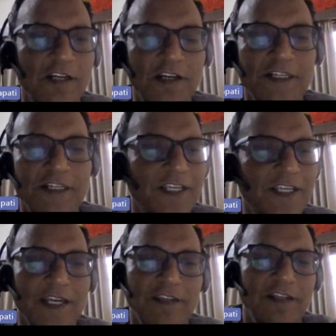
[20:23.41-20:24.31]

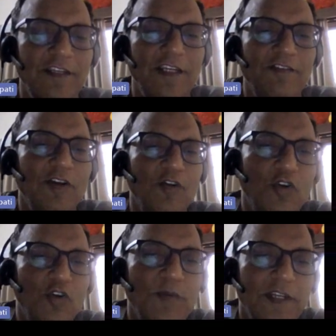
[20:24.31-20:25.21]
understanding anything. It will
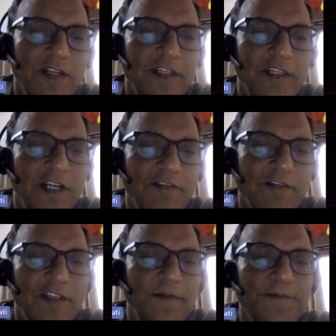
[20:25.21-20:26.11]
automatically create
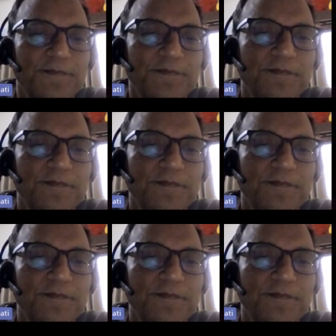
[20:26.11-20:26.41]
everything.